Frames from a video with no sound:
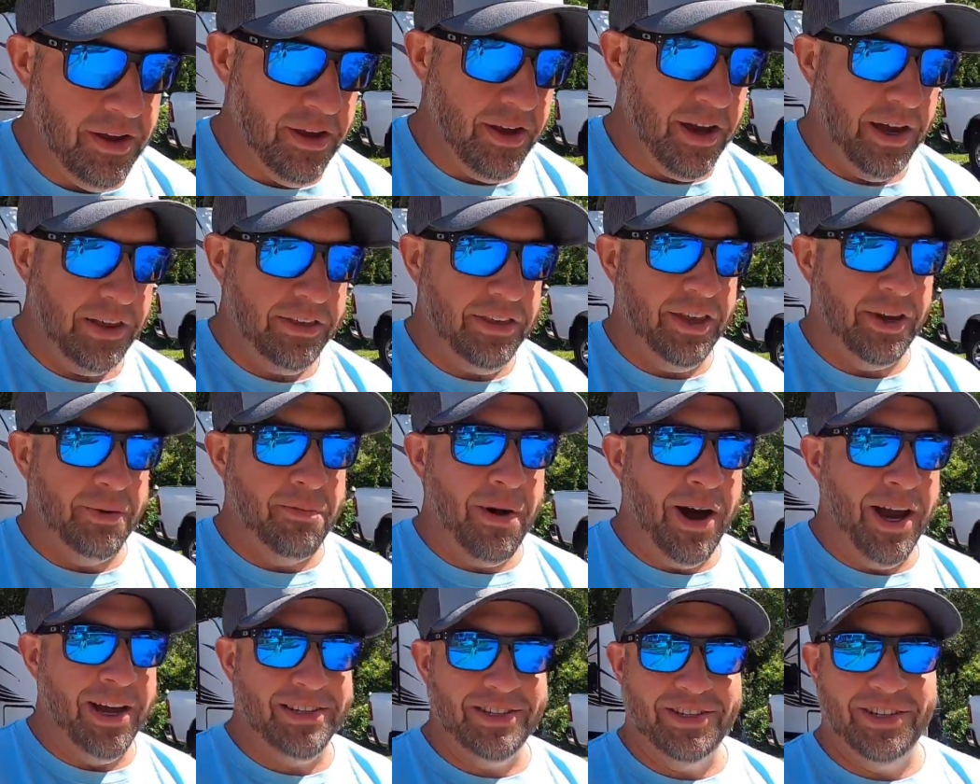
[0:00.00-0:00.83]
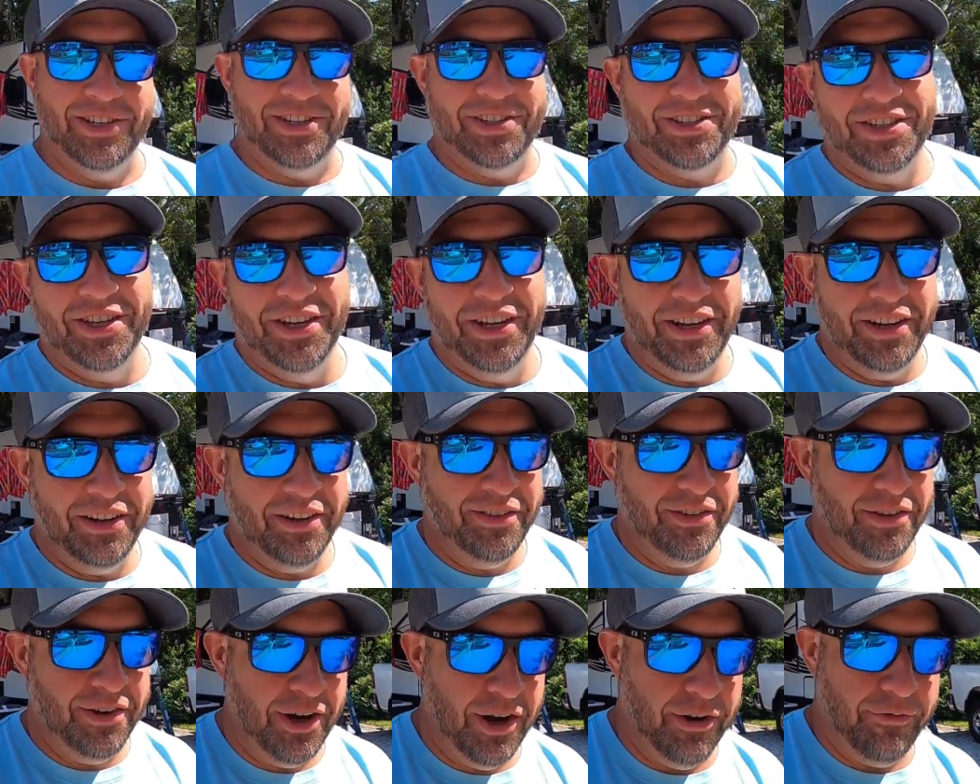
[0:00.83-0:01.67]
I think my assistant
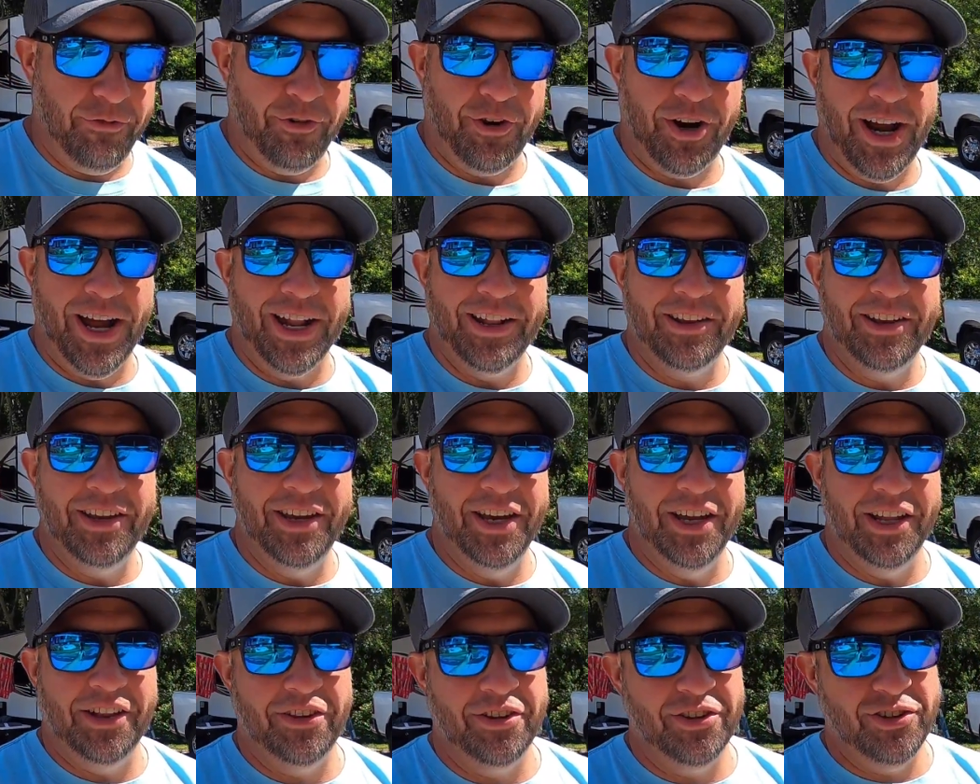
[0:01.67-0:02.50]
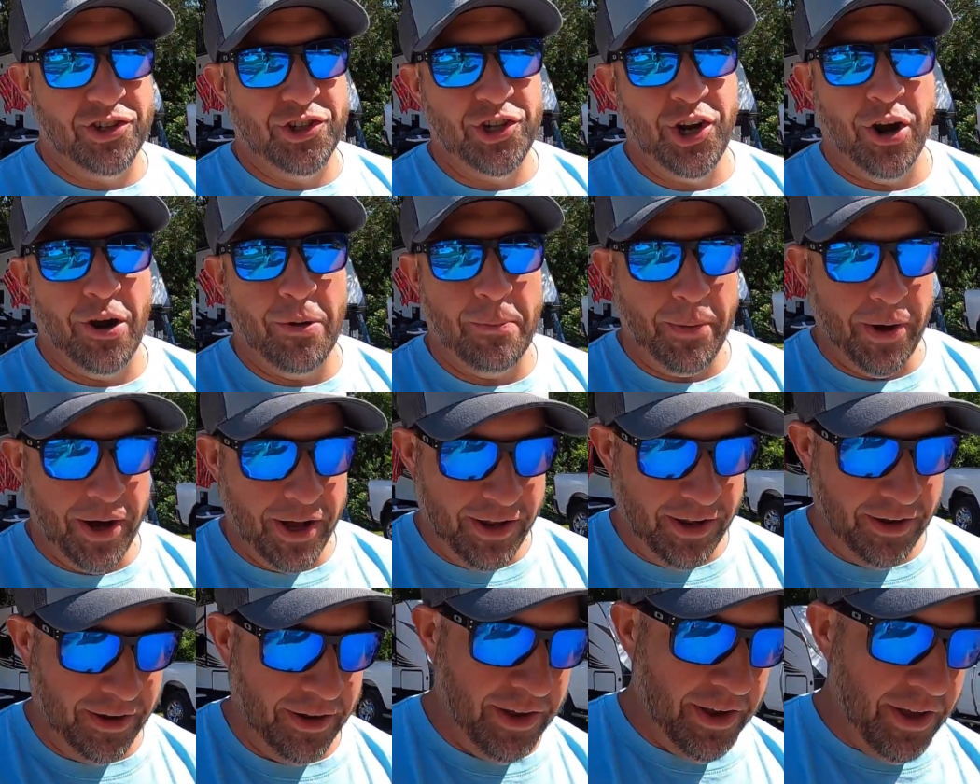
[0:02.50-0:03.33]
forgot to hit the shutter
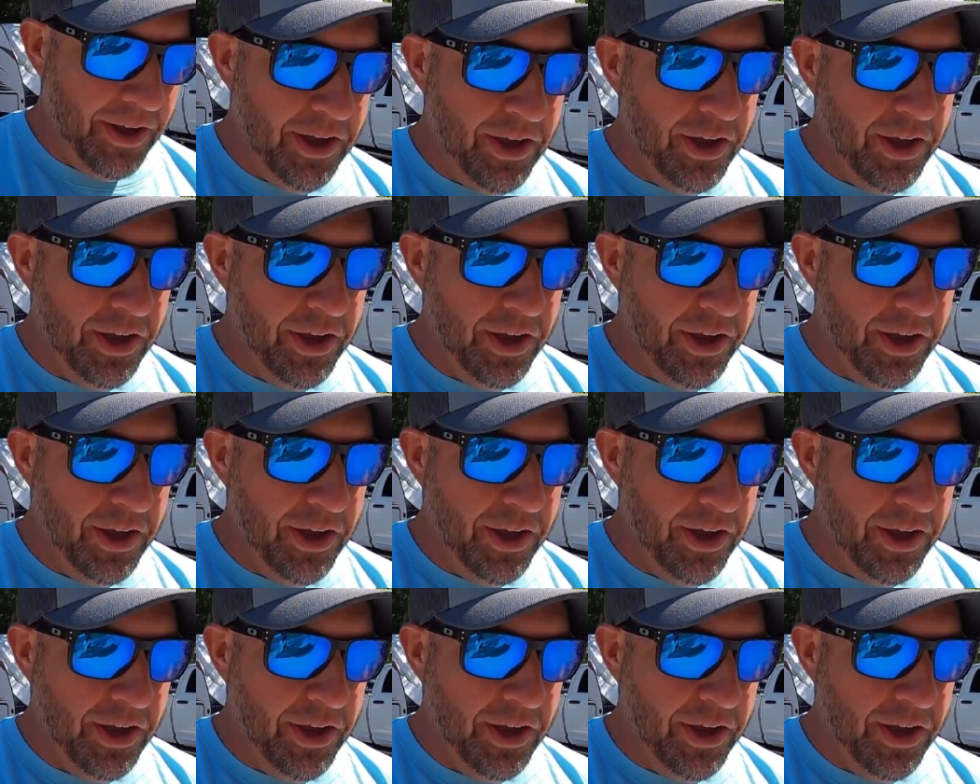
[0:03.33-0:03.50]
button.